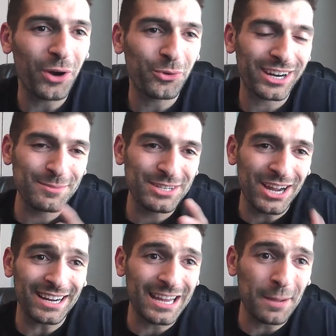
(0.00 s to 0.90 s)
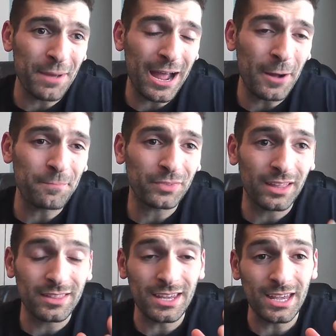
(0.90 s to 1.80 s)
we're going to be talking about
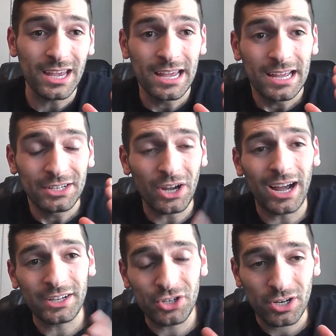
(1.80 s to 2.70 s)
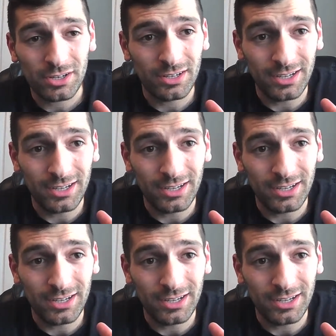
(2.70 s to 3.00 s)
the Dodge